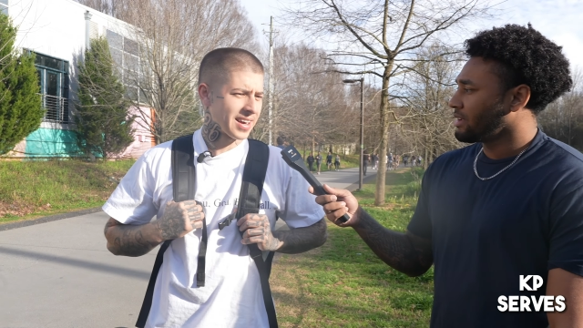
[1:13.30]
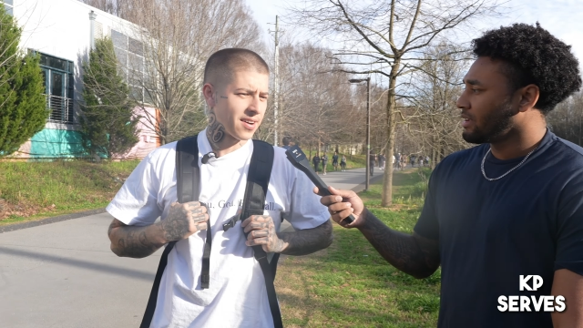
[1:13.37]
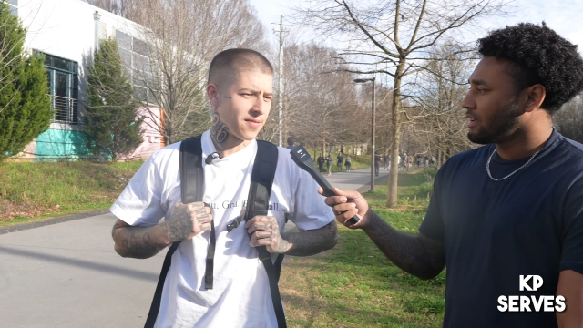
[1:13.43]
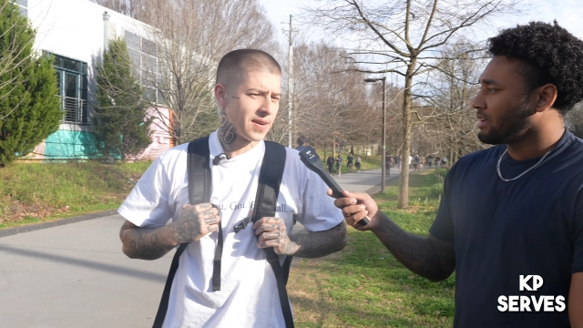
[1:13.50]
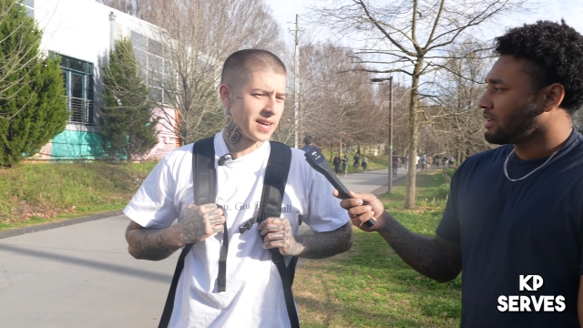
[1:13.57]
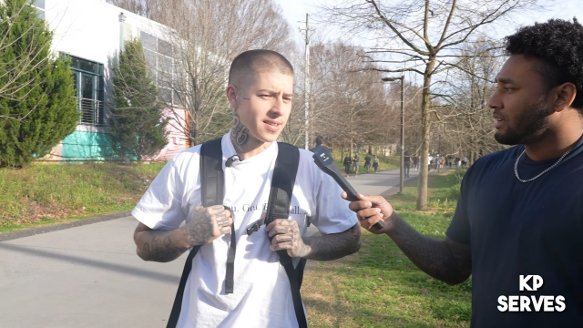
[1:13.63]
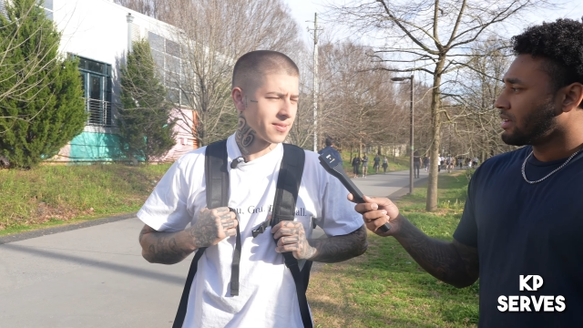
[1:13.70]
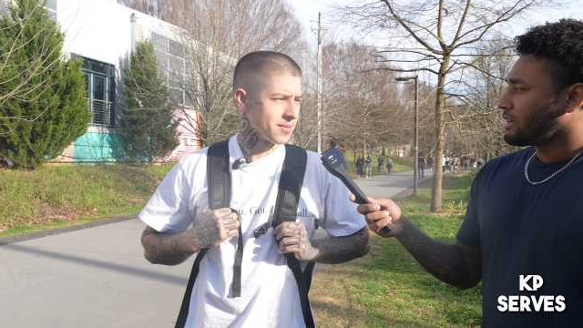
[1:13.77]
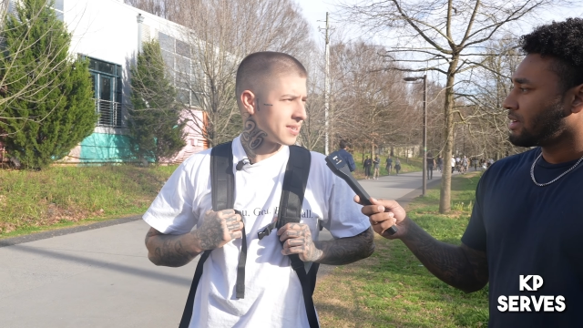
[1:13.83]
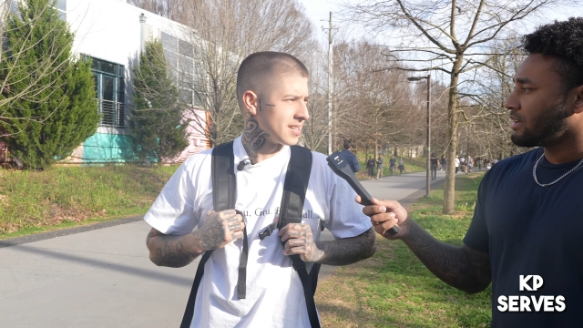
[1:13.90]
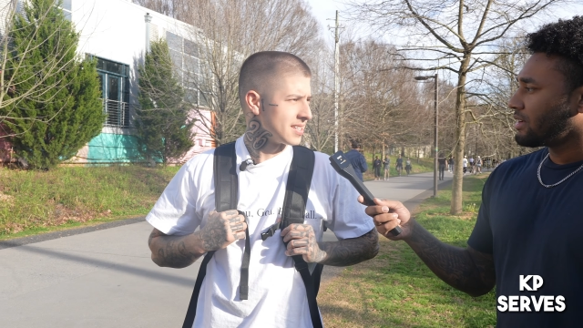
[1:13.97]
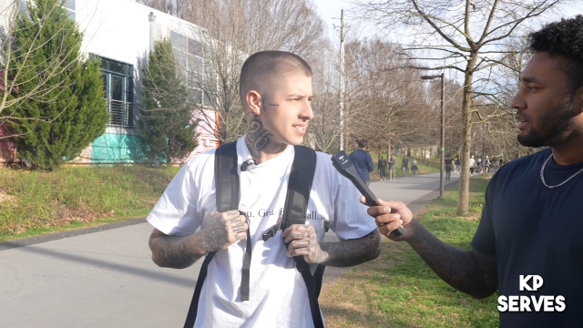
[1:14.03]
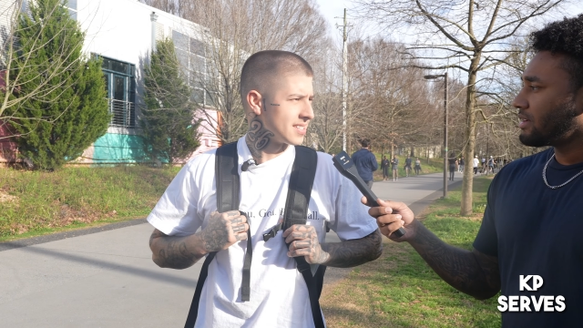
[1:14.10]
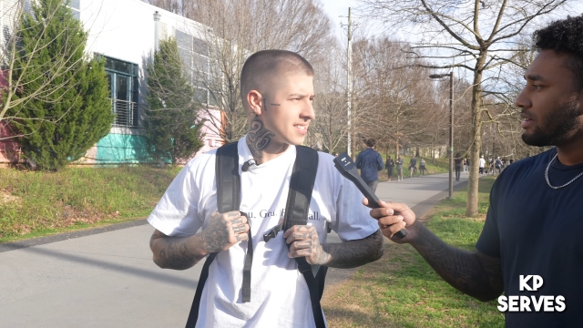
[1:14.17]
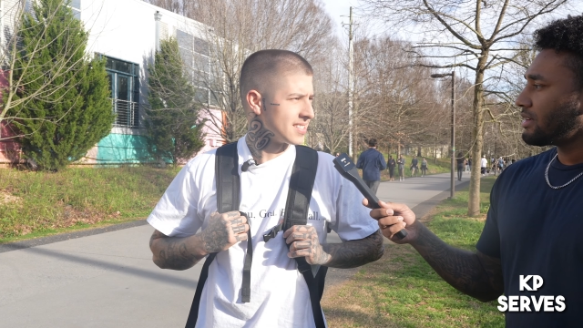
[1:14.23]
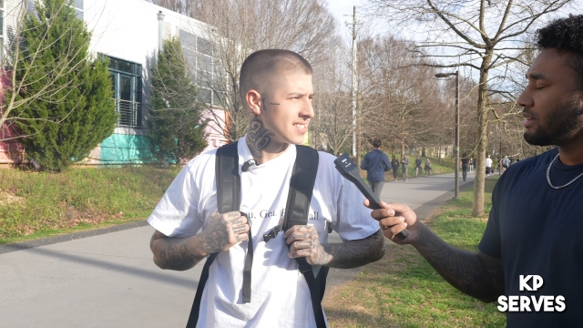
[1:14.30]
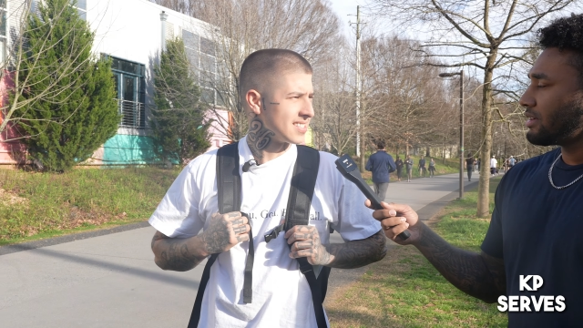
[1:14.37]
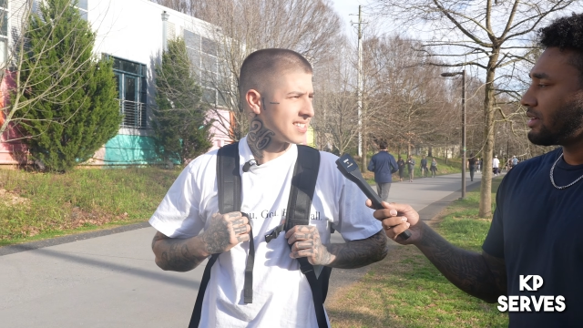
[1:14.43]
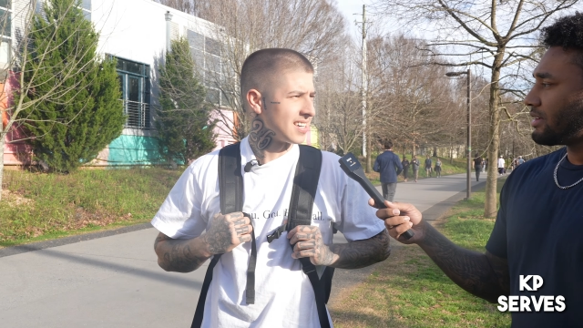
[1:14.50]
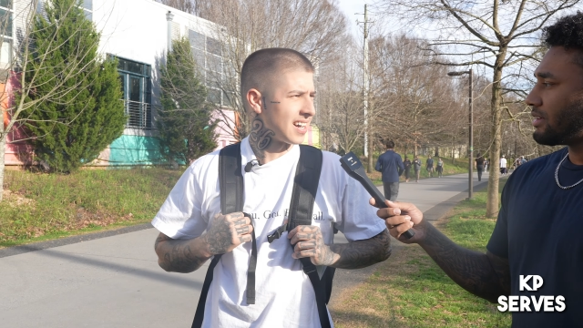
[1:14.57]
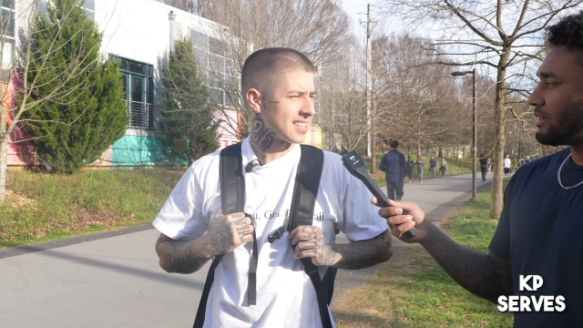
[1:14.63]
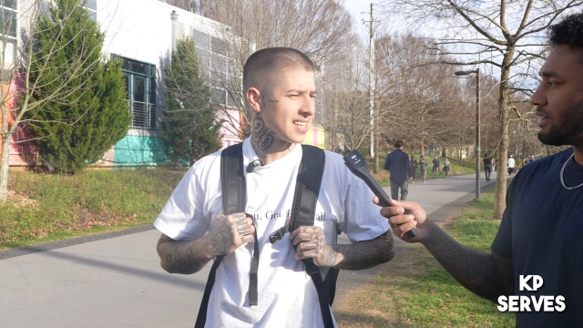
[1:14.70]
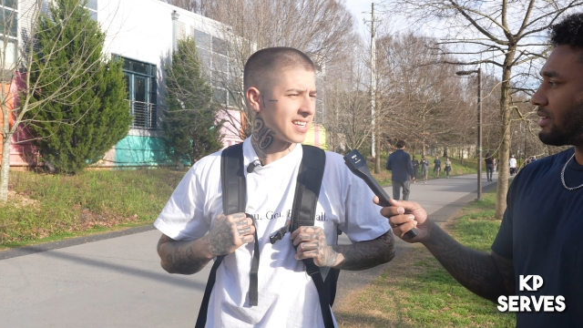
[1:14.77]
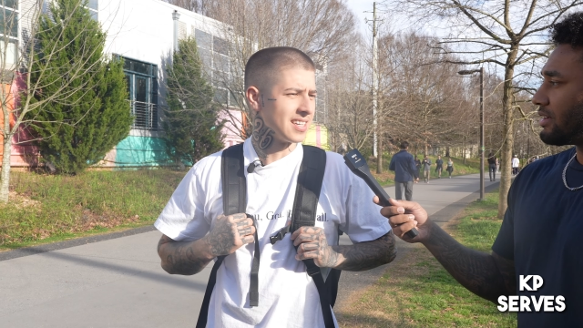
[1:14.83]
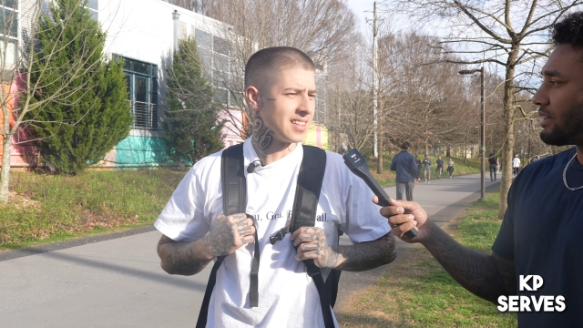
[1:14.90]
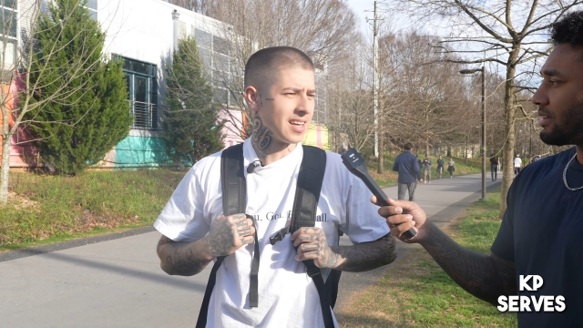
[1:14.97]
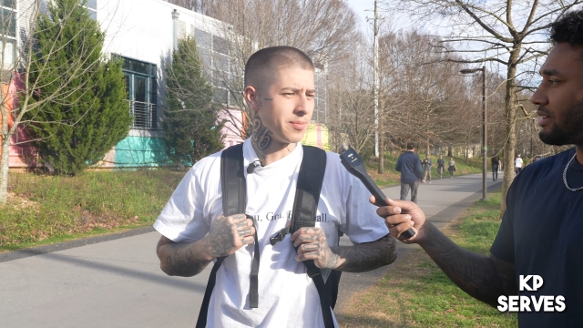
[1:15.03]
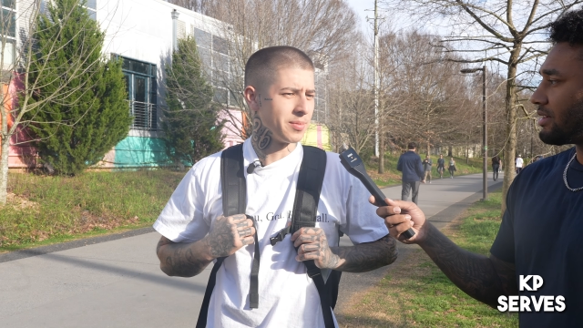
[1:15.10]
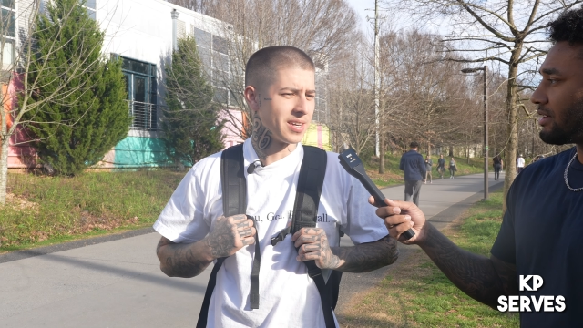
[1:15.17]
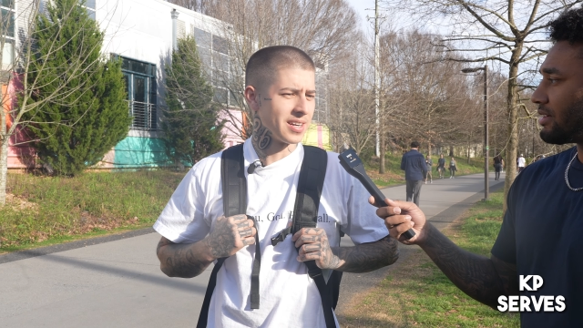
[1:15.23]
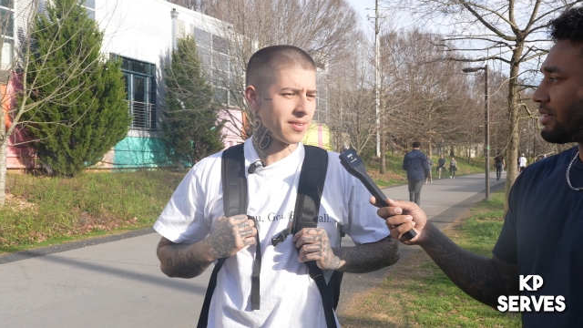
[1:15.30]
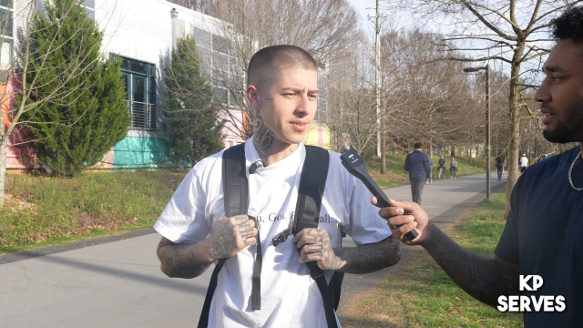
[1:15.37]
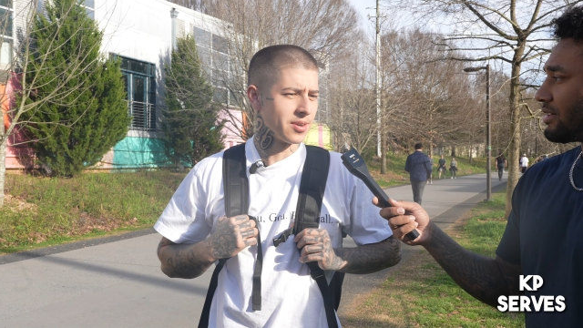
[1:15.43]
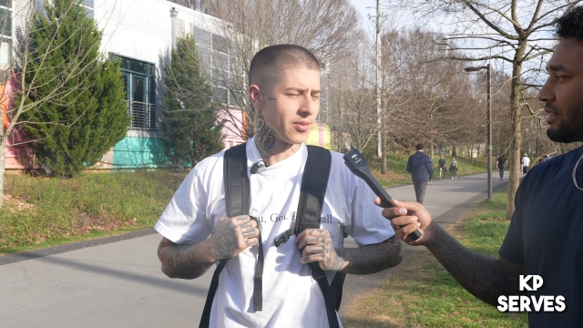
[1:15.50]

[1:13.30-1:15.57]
Speaker 1: I got faith in Him because I think He led me in every